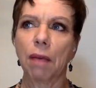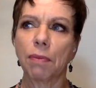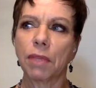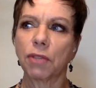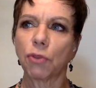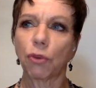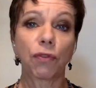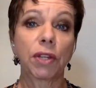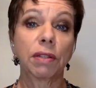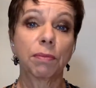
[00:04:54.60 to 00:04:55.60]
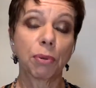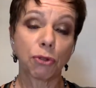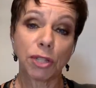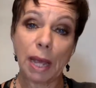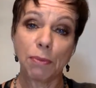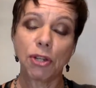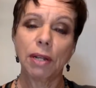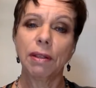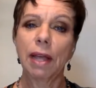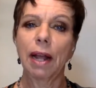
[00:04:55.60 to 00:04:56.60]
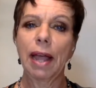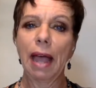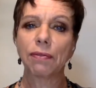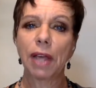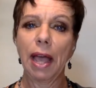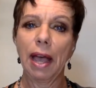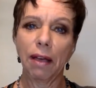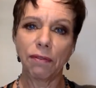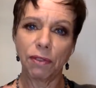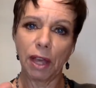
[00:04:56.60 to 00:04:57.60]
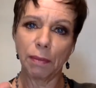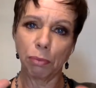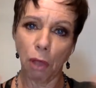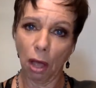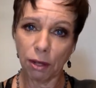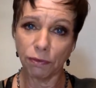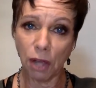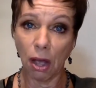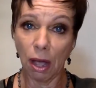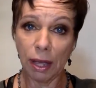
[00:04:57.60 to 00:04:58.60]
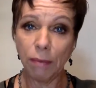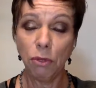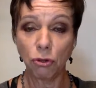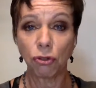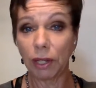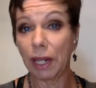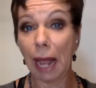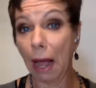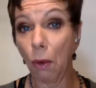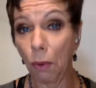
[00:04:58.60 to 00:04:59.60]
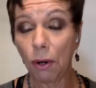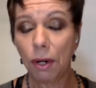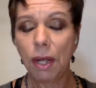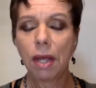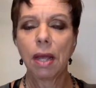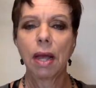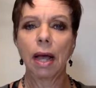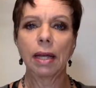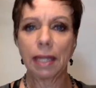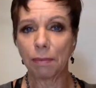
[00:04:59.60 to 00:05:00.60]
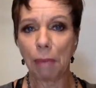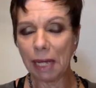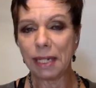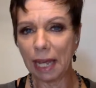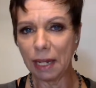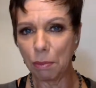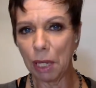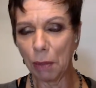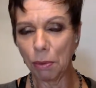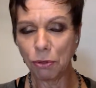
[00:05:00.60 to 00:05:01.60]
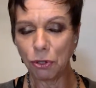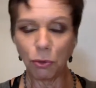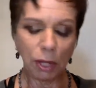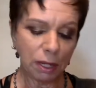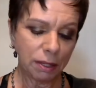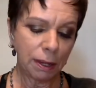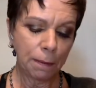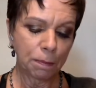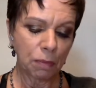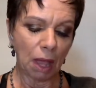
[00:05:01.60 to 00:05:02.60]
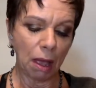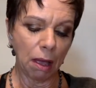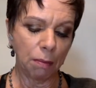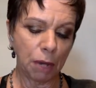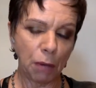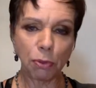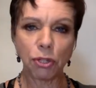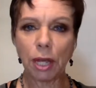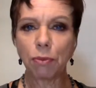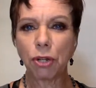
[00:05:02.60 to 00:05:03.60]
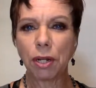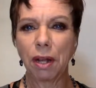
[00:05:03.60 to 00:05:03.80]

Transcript: this sort of perception that I have to have a block of time, usually an hour, in my day to be able to do this. A perception